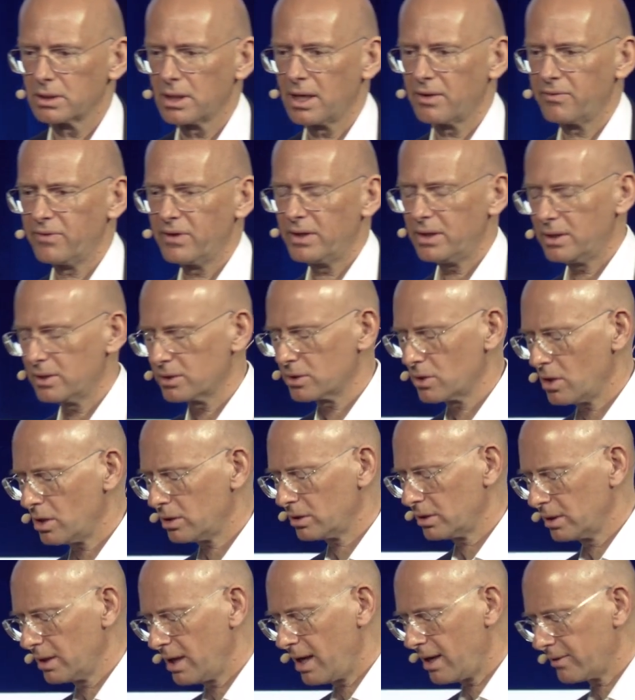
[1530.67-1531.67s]
I think it's
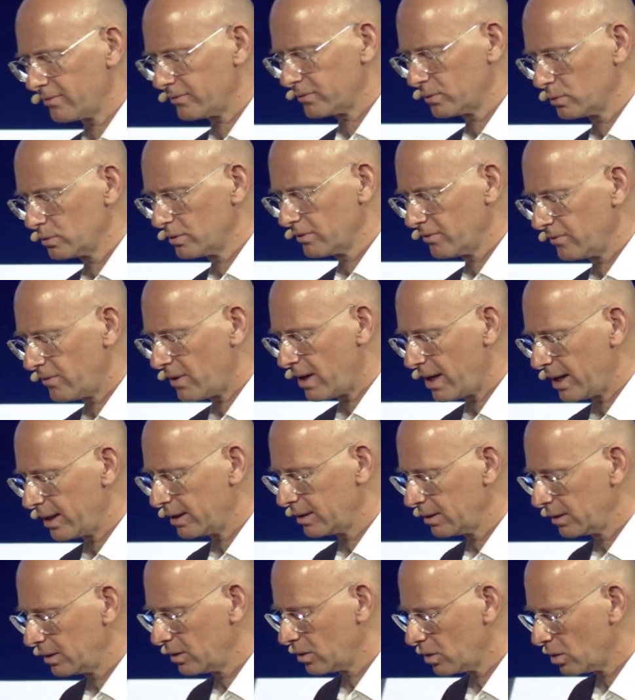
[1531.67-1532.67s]
not enough to
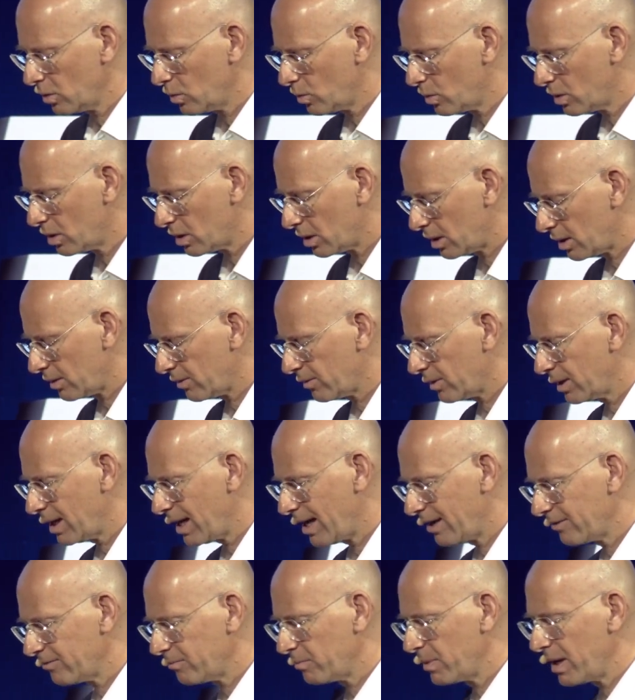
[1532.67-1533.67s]
define,
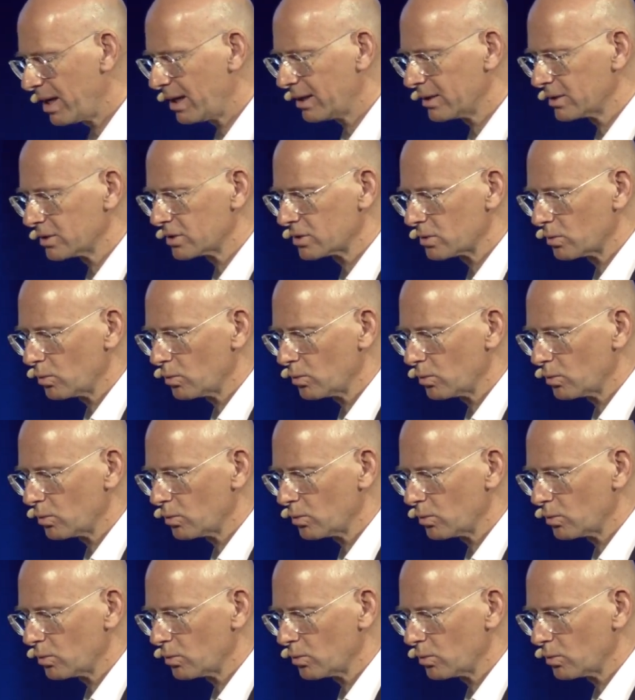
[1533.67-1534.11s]
work-life balance.